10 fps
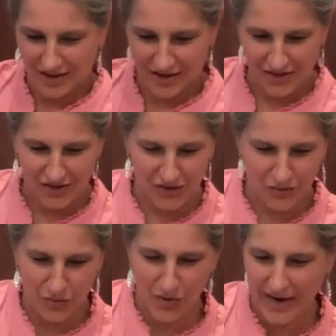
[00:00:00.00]

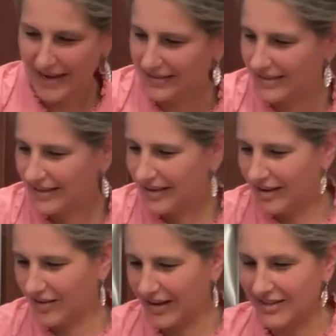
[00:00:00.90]
Sweet.
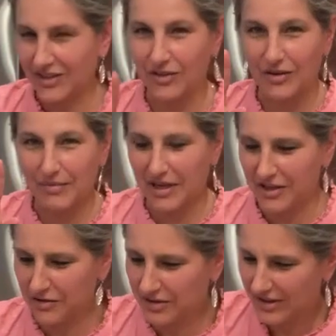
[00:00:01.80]
Okay, so I'm gonna
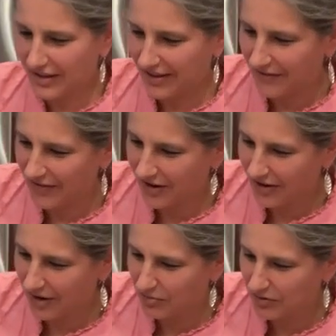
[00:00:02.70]
use that finger
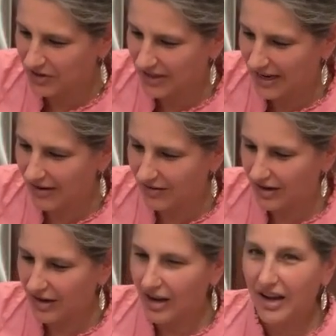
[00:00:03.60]
again, push down.
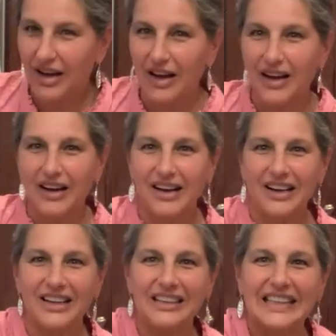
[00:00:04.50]

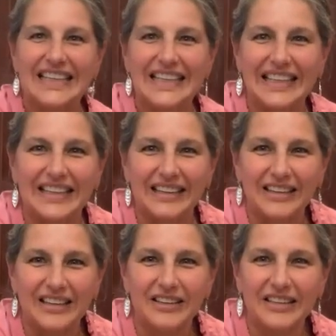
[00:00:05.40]
Clean
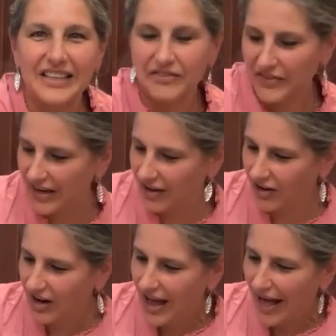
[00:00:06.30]

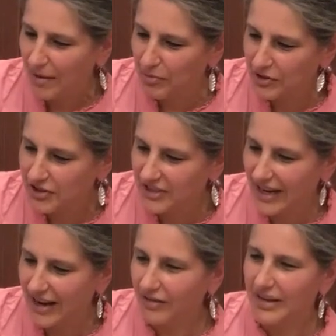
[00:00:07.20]
finger. I push
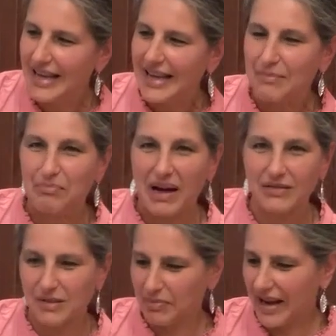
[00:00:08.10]
down, it
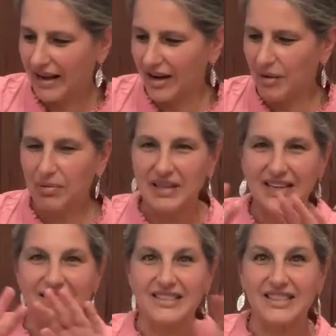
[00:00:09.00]
bounced back up,
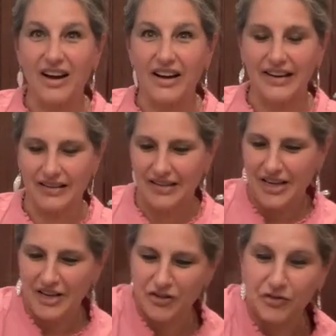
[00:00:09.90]
done.
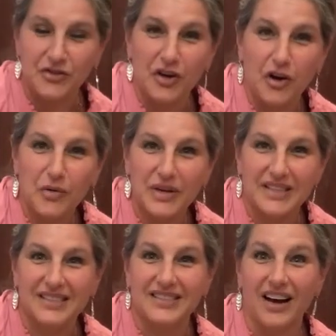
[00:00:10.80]
Your dough is
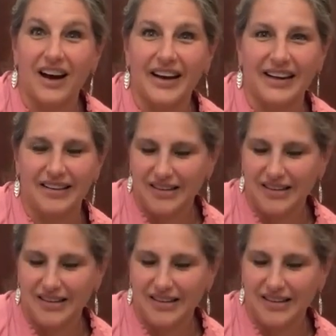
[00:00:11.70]
done.